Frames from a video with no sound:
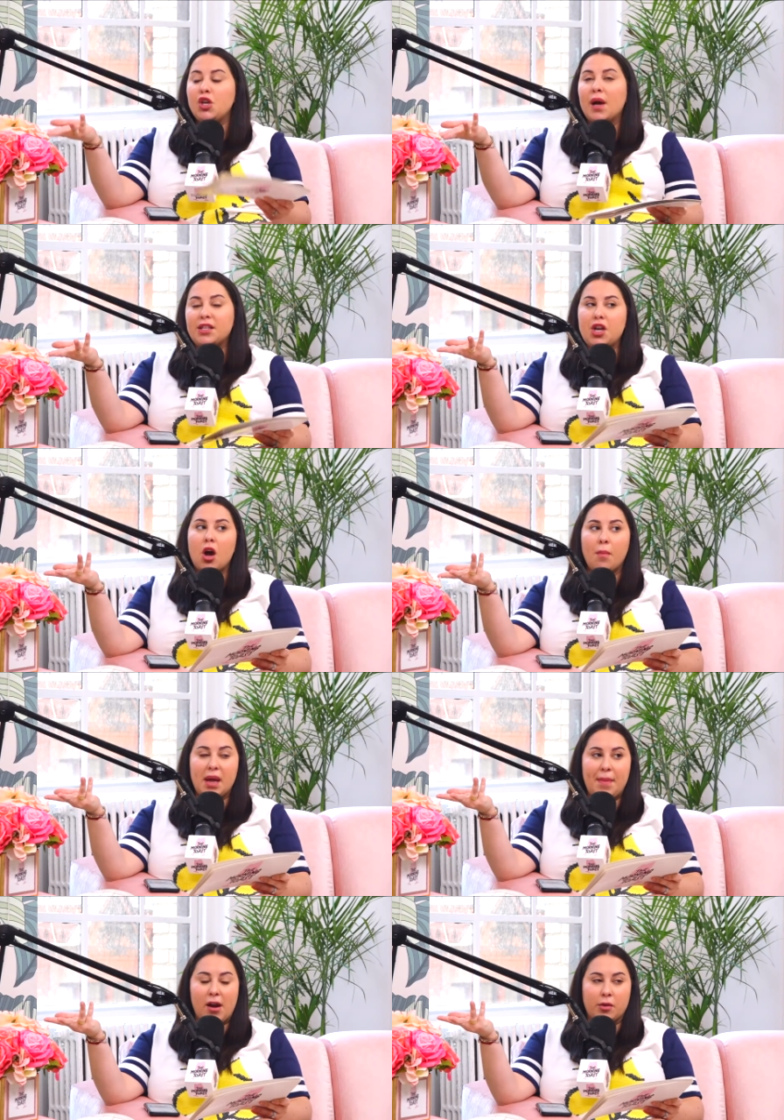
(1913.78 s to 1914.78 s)
you guys know me
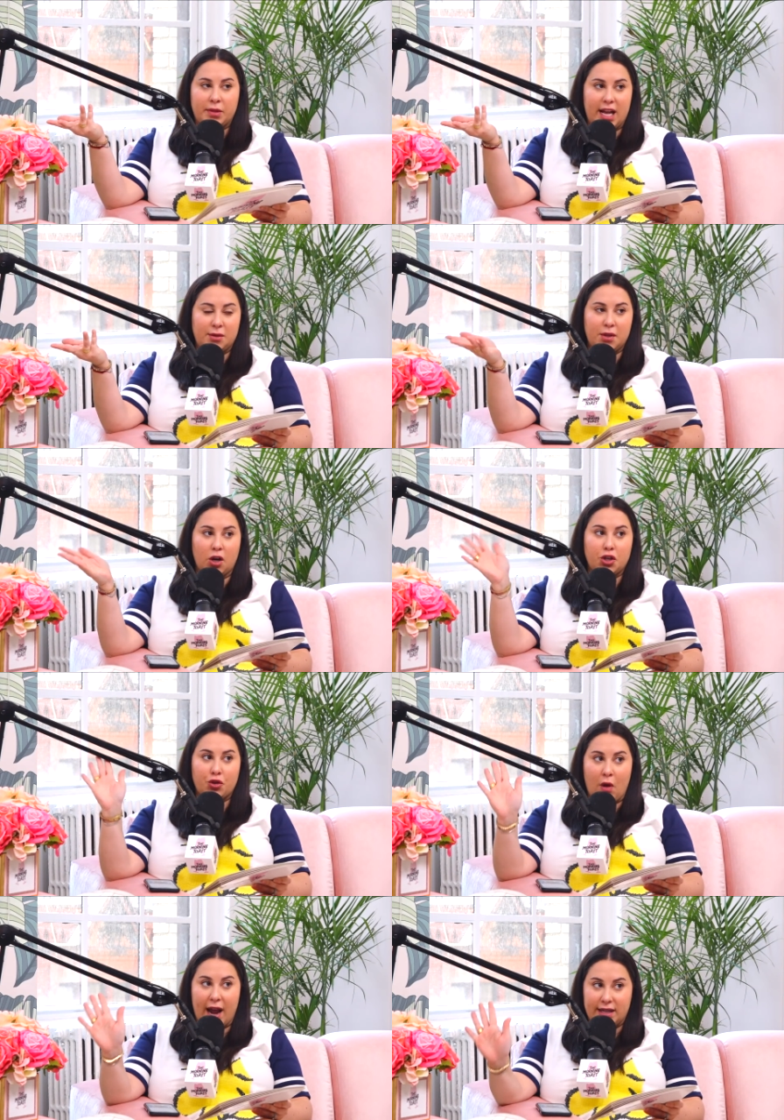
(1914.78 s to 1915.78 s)
and Ben are obsessed with our
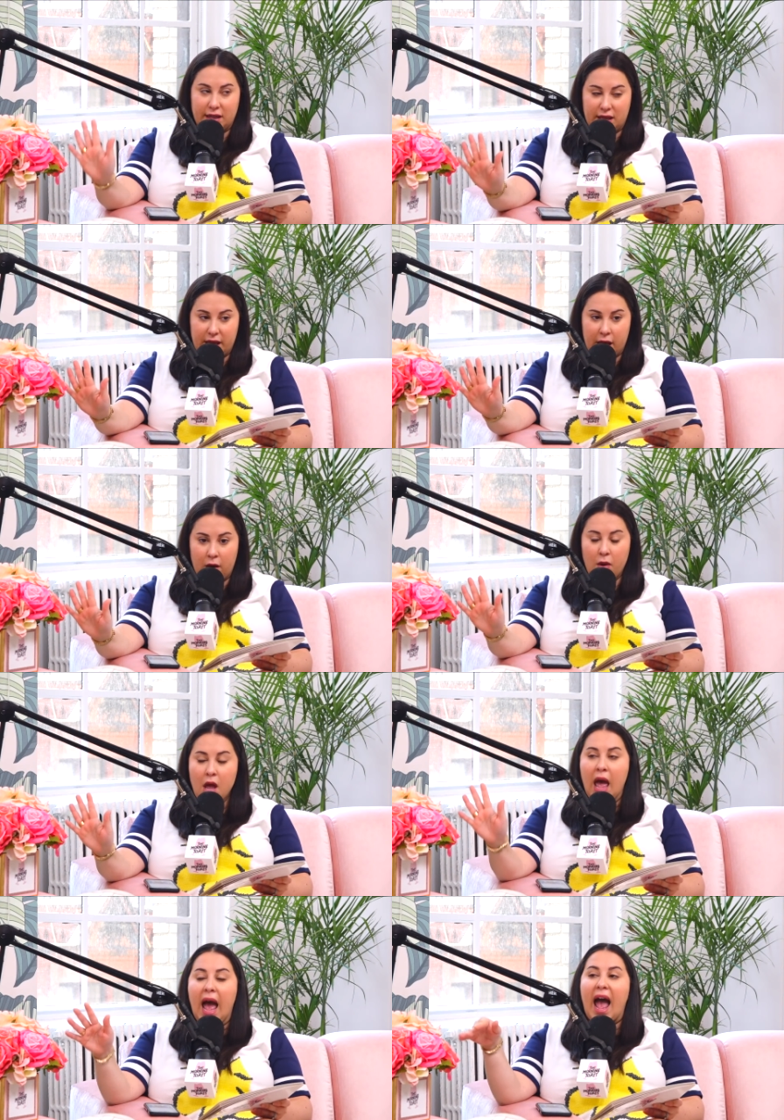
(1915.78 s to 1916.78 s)
shrine to Theo,
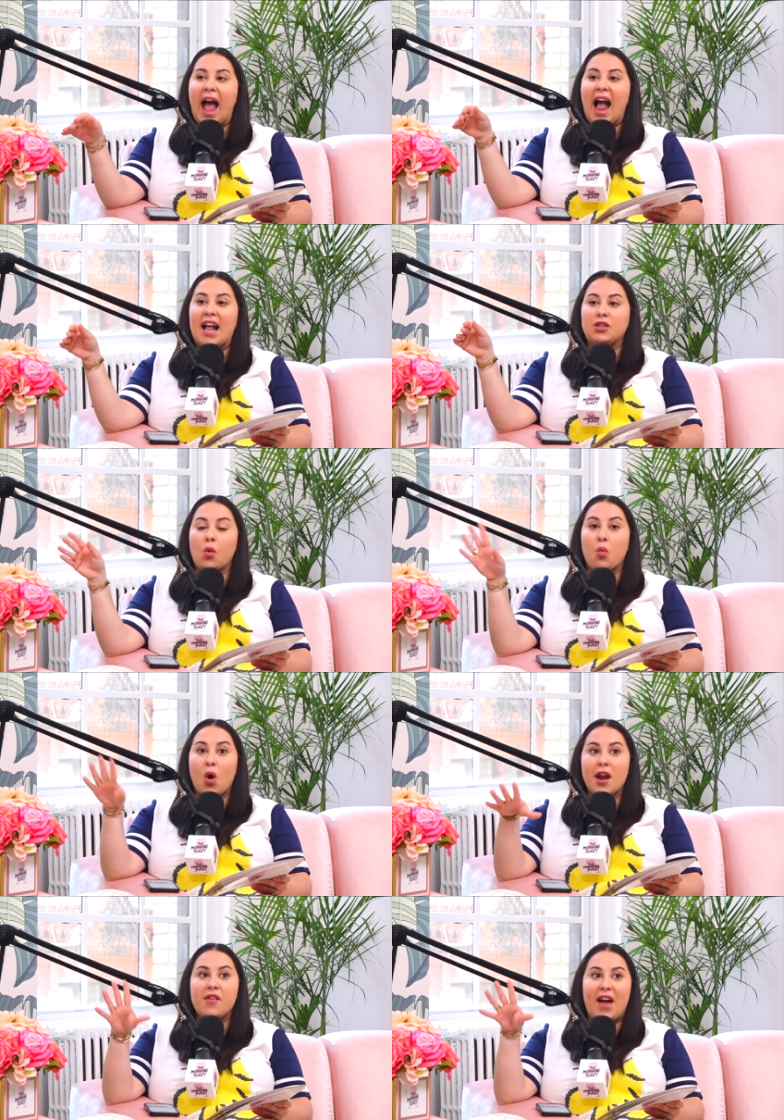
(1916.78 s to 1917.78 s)
and
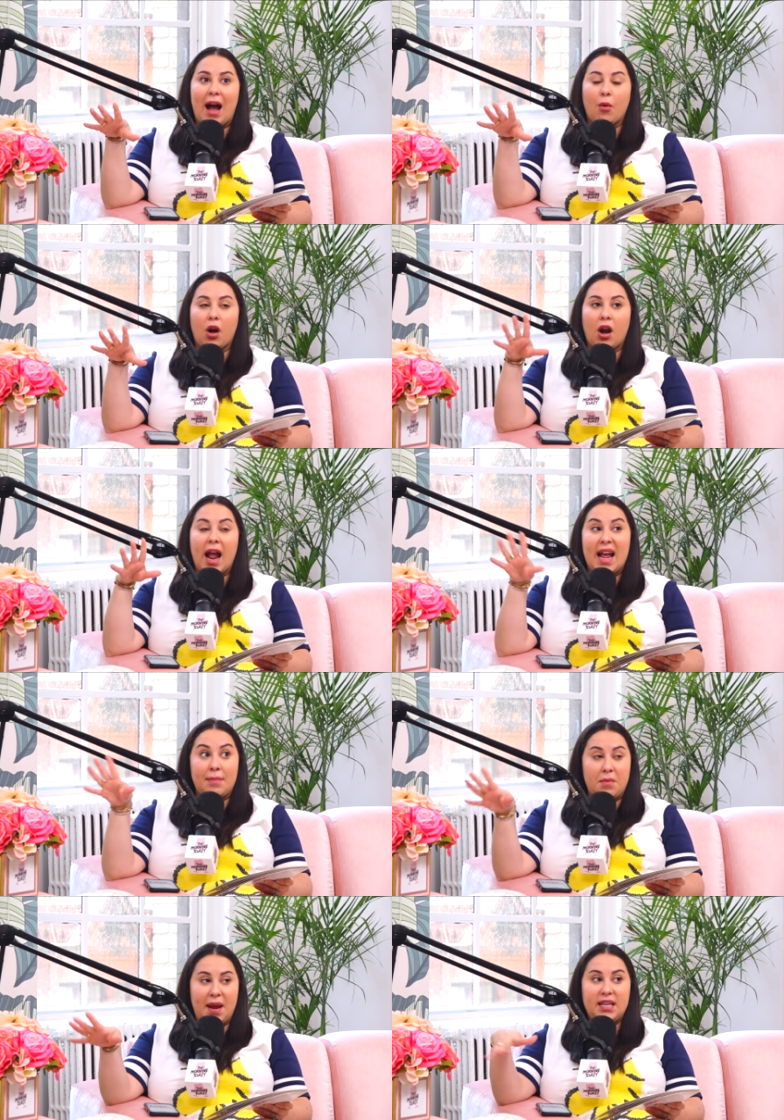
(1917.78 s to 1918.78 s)
one of our
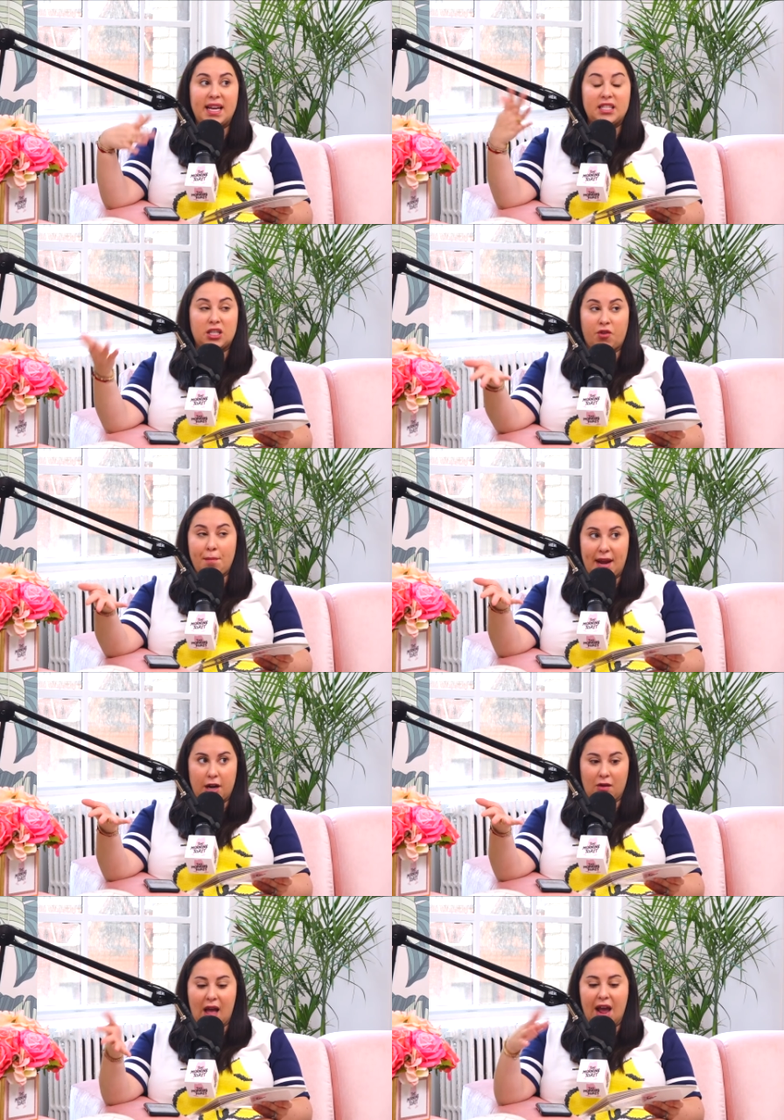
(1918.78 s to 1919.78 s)
handmade paintings is from Paint
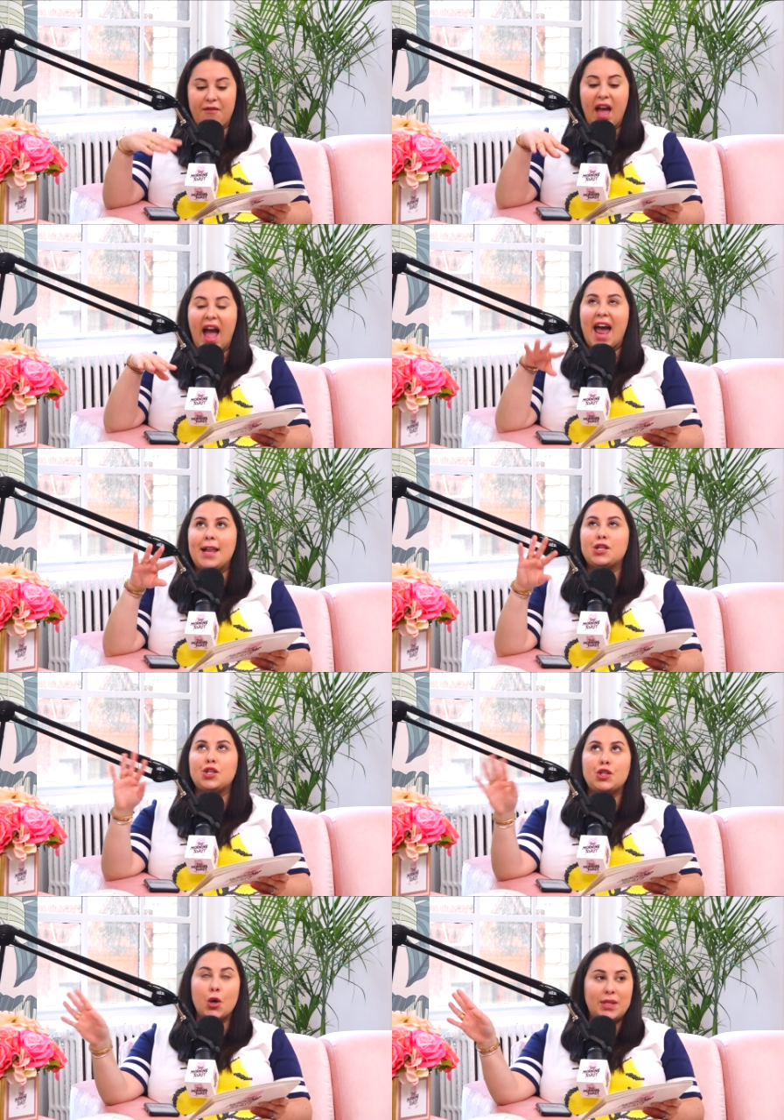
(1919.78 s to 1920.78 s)
Your Life, and it's
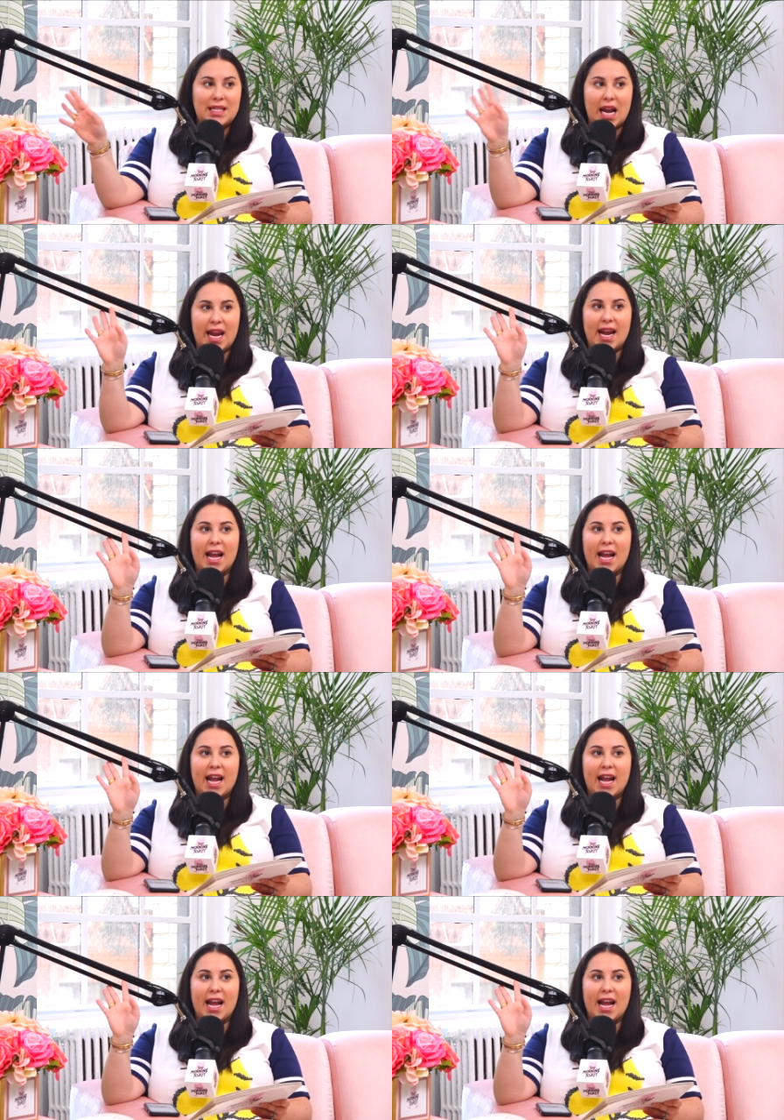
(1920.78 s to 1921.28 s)
so stunning.